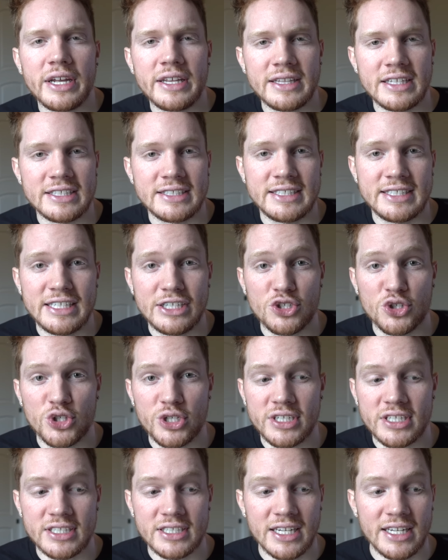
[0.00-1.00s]
in the
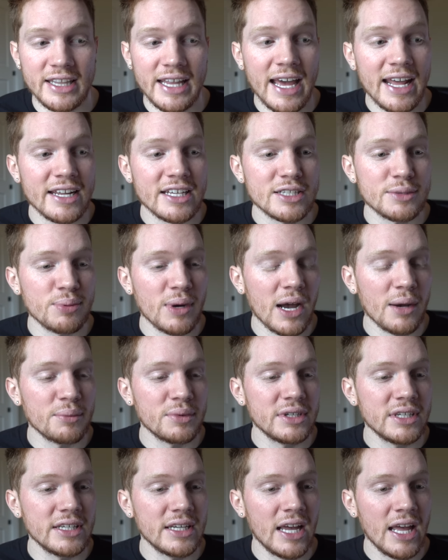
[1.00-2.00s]
series, and that is
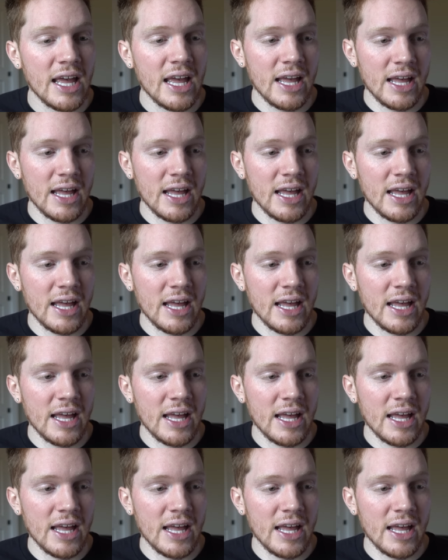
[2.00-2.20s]
probably